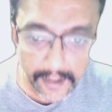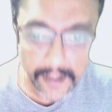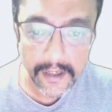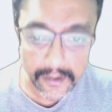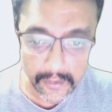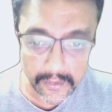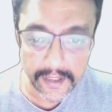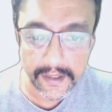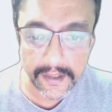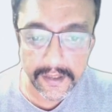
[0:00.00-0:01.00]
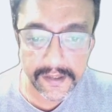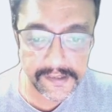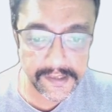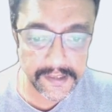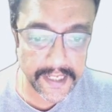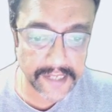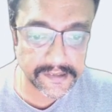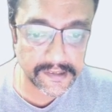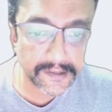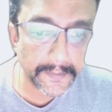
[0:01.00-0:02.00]
Okay, increasing the
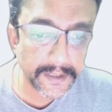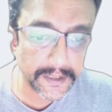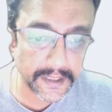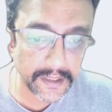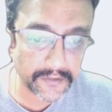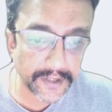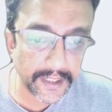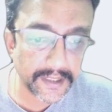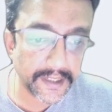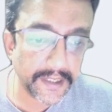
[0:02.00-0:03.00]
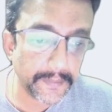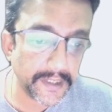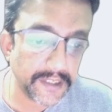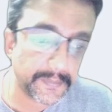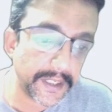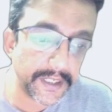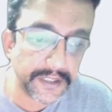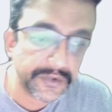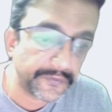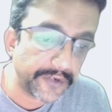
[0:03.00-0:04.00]
accessibility of Relic 9 means players should
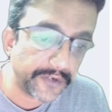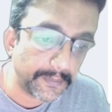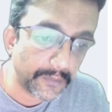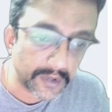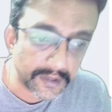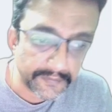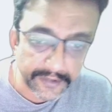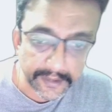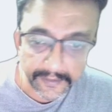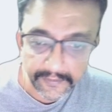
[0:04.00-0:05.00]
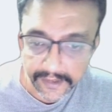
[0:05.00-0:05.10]
feel more comfortable with